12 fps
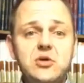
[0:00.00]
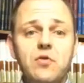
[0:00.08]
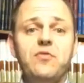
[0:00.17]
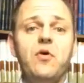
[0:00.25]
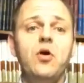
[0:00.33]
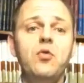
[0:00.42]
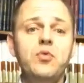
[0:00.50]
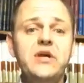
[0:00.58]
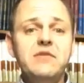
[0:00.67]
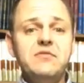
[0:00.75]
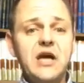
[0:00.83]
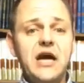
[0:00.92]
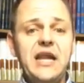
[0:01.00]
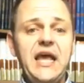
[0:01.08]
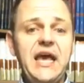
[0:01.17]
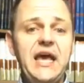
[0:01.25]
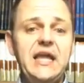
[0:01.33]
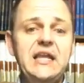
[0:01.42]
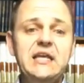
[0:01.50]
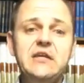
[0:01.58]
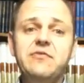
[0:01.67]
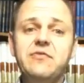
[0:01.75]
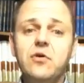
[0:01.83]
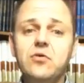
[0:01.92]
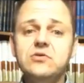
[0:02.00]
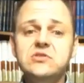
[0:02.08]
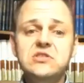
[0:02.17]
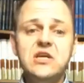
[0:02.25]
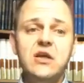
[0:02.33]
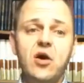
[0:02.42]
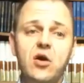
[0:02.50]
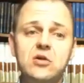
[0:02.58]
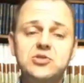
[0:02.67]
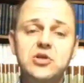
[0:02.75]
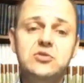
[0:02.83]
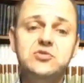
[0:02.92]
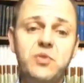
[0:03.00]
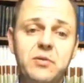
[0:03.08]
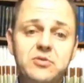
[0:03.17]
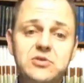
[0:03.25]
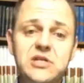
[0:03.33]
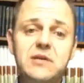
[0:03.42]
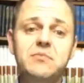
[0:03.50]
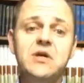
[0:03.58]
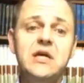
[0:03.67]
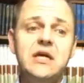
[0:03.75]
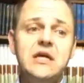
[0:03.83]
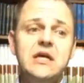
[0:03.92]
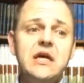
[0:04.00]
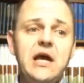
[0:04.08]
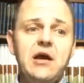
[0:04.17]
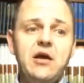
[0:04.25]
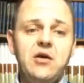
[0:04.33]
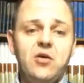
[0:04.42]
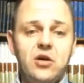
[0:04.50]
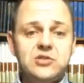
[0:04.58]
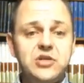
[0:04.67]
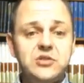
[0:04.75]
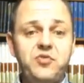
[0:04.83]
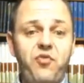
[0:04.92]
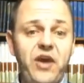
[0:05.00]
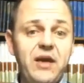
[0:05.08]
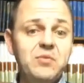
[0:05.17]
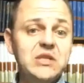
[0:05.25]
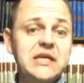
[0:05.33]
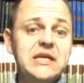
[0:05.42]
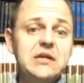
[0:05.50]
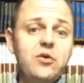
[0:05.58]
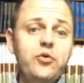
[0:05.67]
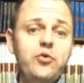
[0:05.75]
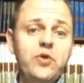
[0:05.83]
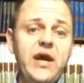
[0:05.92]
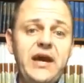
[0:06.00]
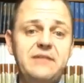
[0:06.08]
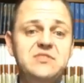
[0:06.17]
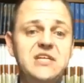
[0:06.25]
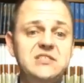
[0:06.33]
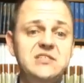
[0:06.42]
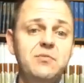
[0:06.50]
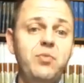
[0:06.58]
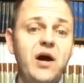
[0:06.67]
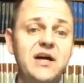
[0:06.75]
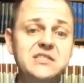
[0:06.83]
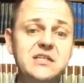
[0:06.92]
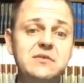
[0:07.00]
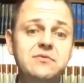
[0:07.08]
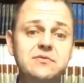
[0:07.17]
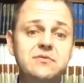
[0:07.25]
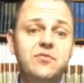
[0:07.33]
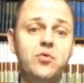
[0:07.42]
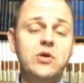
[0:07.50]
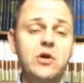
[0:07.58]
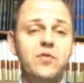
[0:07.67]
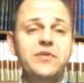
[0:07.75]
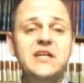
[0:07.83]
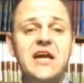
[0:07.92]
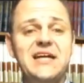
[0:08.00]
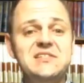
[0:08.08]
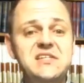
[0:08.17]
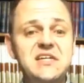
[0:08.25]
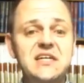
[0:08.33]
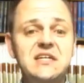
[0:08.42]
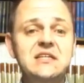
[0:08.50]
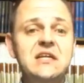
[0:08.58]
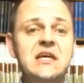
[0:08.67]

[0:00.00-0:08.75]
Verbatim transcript: far we have not had any folks in our church membership uh, in our church family who have tested positive for COVID nineteen.